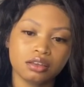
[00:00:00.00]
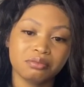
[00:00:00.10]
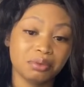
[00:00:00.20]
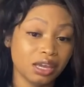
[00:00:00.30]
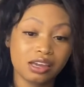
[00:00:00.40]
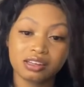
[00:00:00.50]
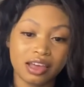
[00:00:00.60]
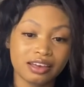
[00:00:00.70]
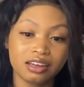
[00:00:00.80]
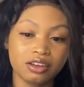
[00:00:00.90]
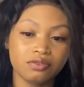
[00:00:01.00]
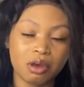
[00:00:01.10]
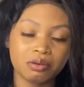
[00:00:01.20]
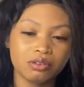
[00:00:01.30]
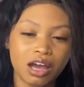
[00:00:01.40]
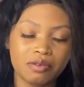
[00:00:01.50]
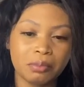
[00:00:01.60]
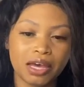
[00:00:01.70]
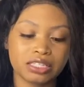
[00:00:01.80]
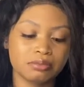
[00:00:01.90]
being negative. Maybe you have a
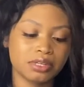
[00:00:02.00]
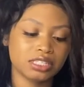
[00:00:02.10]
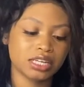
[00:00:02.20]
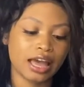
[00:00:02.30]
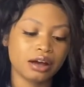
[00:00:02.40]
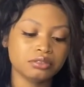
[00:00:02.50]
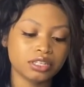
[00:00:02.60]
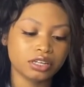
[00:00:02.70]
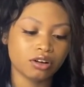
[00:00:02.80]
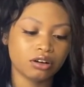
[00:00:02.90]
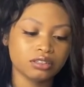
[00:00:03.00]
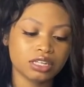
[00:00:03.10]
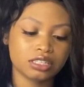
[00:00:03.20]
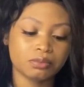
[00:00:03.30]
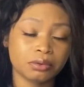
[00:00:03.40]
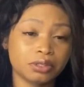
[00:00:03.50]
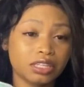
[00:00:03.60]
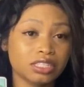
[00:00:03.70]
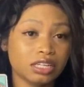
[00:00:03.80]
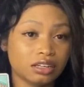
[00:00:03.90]
pessimistic outlook on this, but with
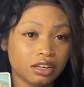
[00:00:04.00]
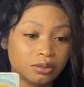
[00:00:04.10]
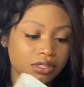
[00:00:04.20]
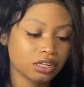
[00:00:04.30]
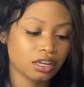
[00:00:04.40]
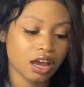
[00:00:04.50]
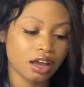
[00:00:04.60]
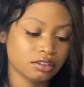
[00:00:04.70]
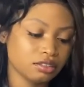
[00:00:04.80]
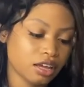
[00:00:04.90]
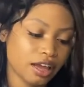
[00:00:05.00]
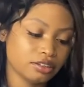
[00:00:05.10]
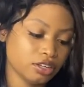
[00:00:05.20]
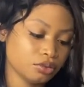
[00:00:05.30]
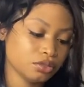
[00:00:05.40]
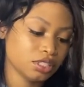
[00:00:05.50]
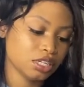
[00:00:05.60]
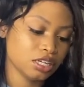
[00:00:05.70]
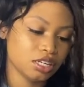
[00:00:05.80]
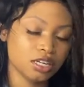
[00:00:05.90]
this Ten of Cups, honey, I don't
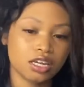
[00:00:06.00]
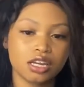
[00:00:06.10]
see.